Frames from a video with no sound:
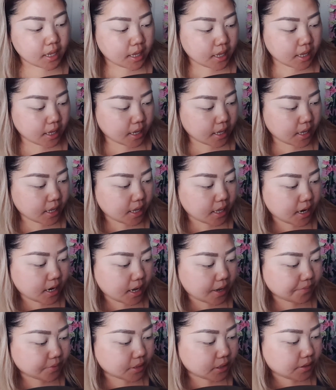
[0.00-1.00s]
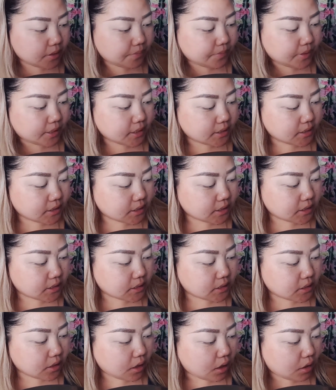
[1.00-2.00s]
and I'm gonna place this
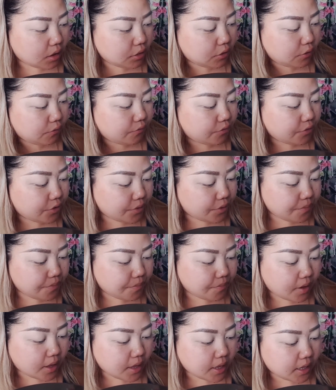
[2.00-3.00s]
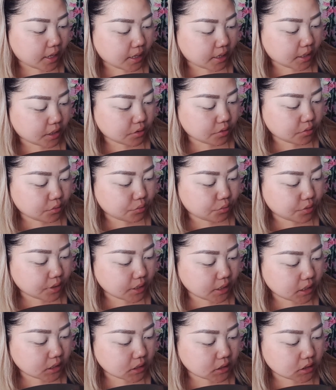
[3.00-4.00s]
all over my
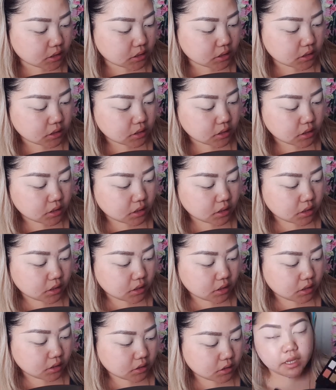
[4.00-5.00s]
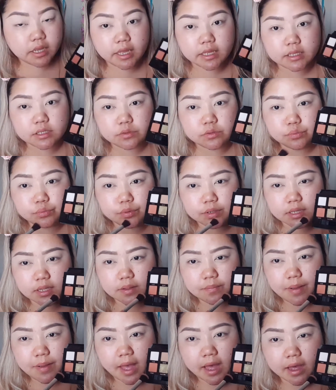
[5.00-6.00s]
crease it's really
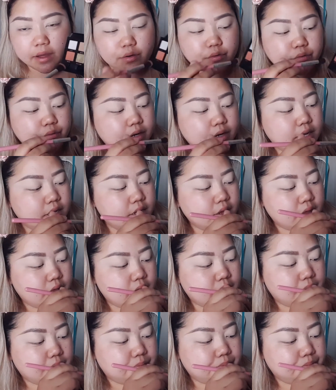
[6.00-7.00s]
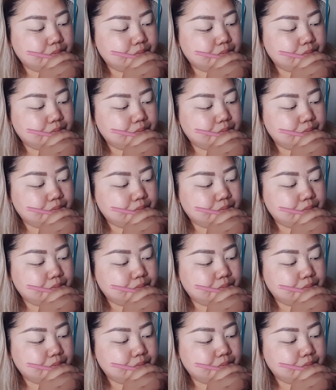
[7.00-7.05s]
powdery um,